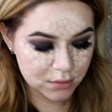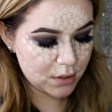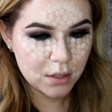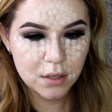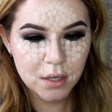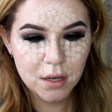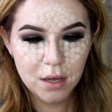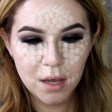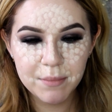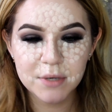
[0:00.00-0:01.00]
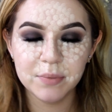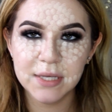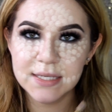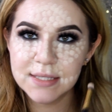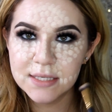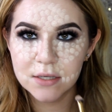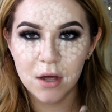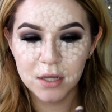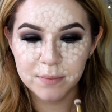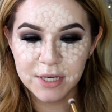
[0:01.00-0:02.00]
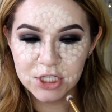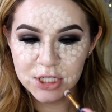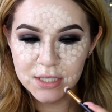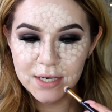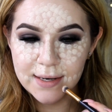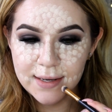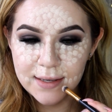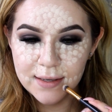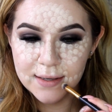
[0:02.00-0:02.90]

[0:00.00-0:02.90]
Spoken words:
I'm gonna place this all in my chin area.